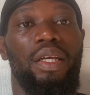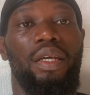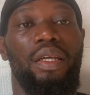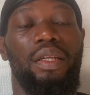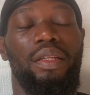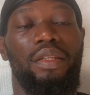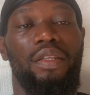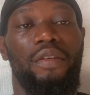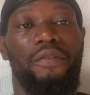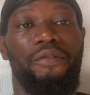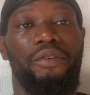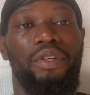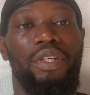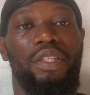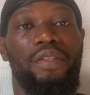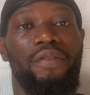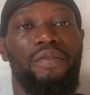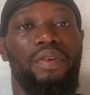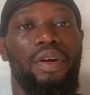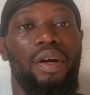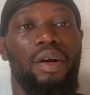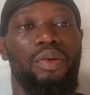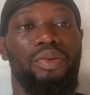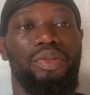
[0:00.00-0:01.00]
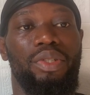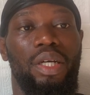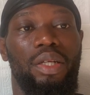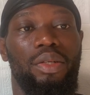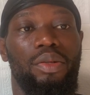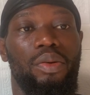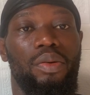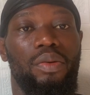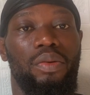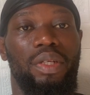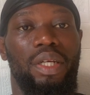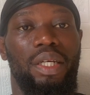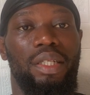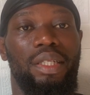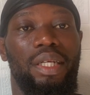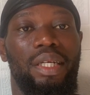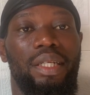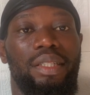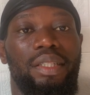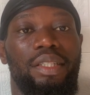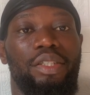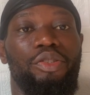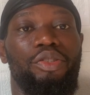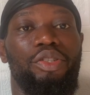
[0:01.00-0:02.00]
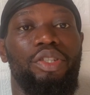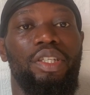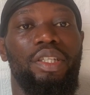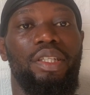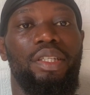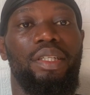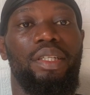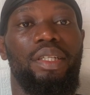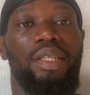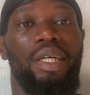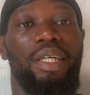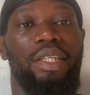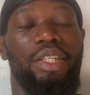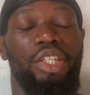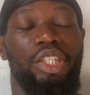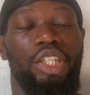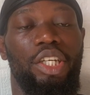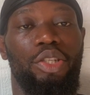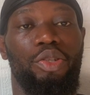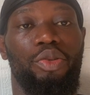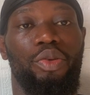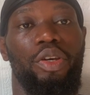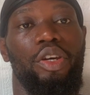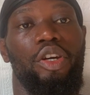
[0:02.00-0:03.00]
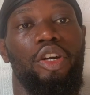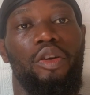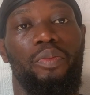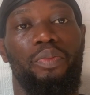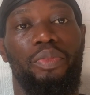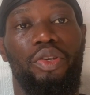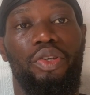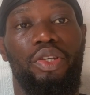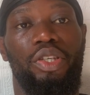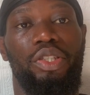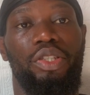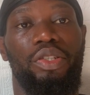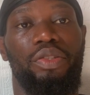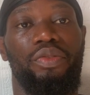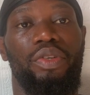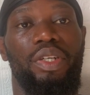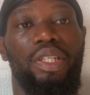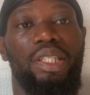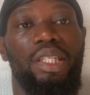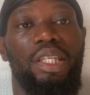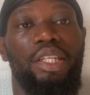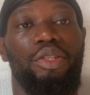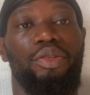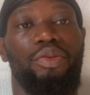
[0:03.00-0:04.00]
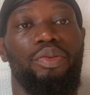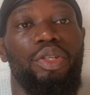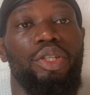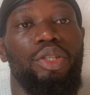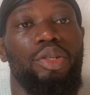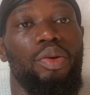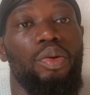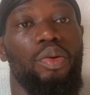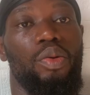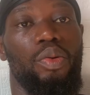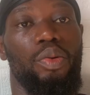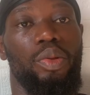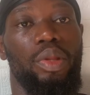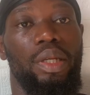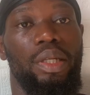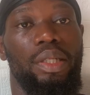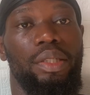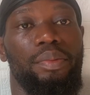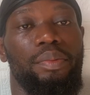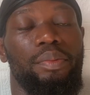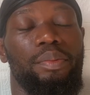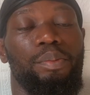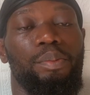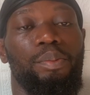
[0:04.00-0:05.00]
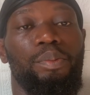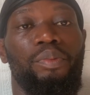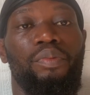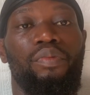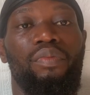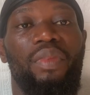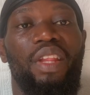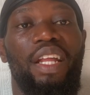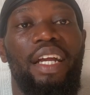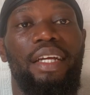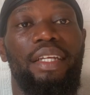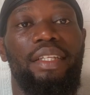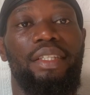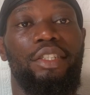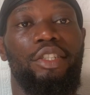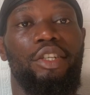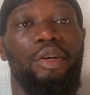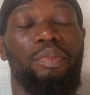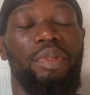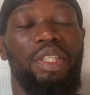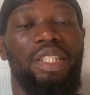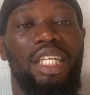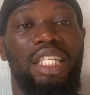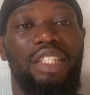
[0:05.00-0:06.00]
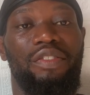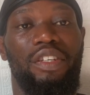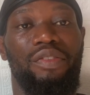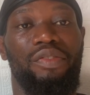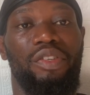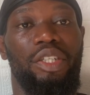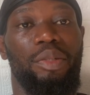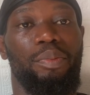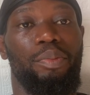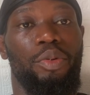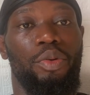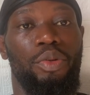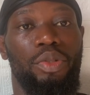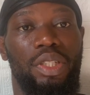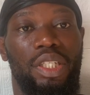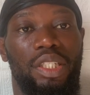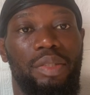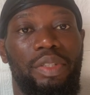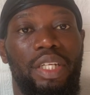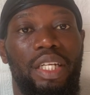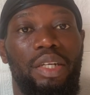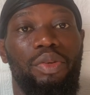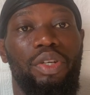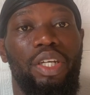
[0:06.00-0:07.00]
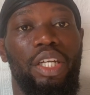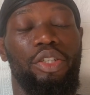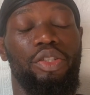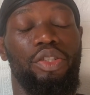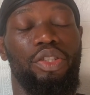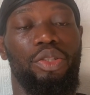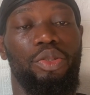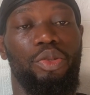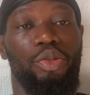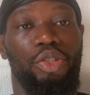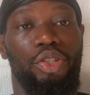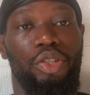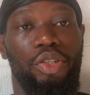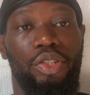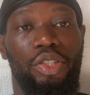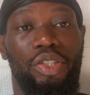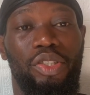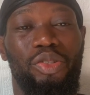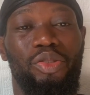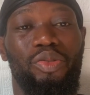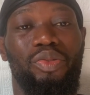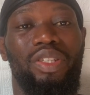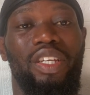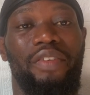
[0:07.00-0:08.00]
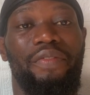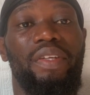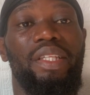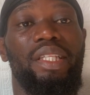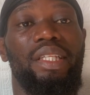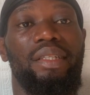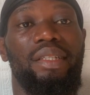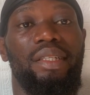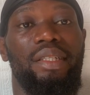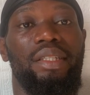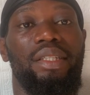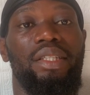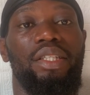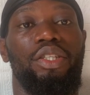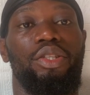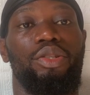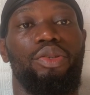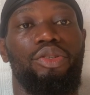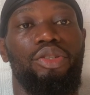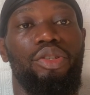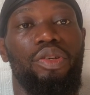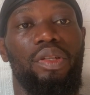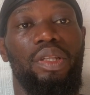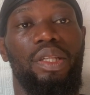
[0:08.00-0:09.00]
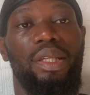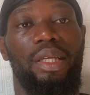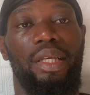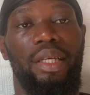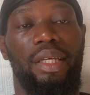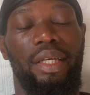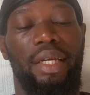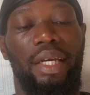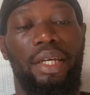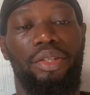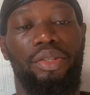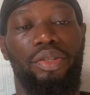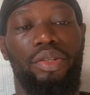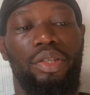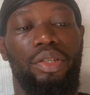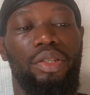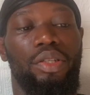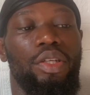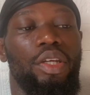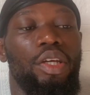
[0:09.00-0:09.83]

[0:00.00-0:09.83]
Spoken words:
different files and all that, and you need an agent to help you integrate into this whole thing. It's something that is very important, especially when you're using Notion. You definitely need the Notion AI too.